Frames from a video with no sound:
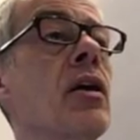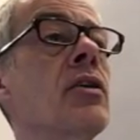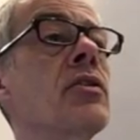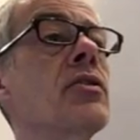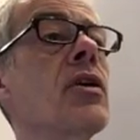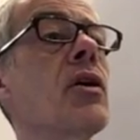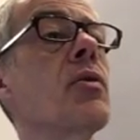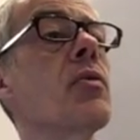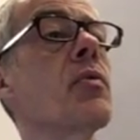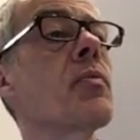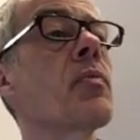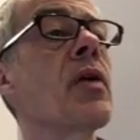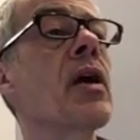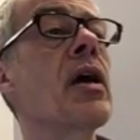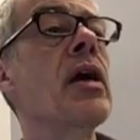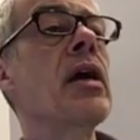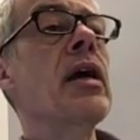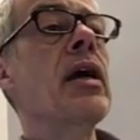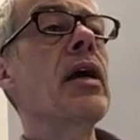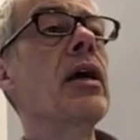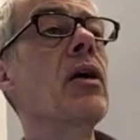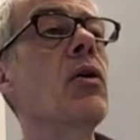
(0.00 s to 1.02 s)
so
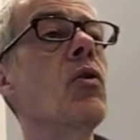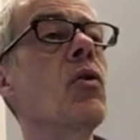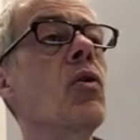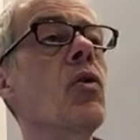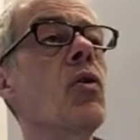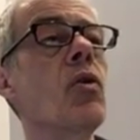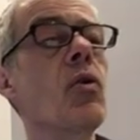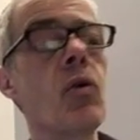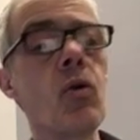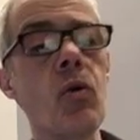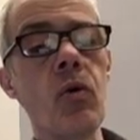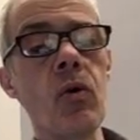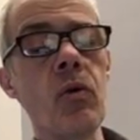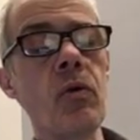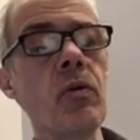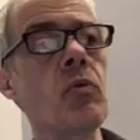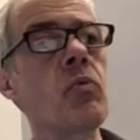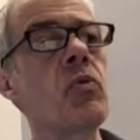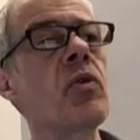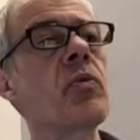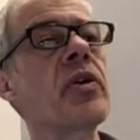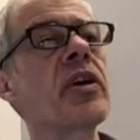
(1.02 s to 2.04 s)

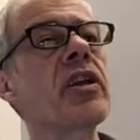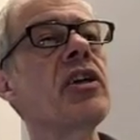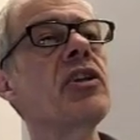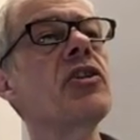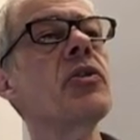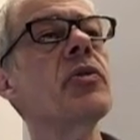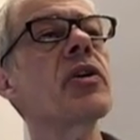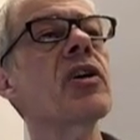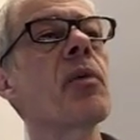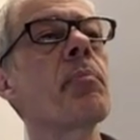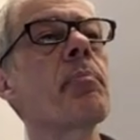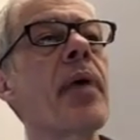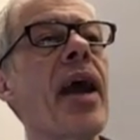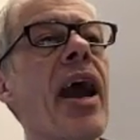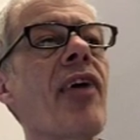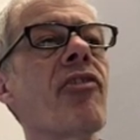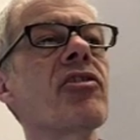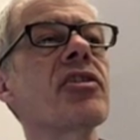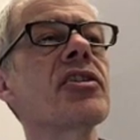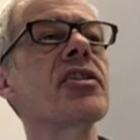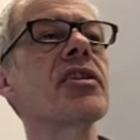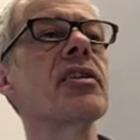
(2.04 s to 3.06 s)
we're going to do a
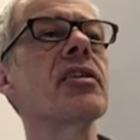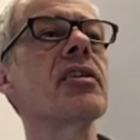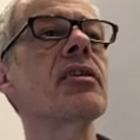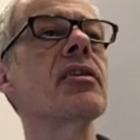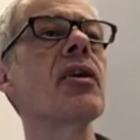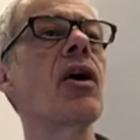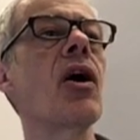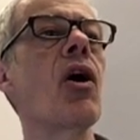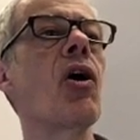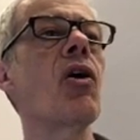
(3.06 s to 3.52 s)
comparison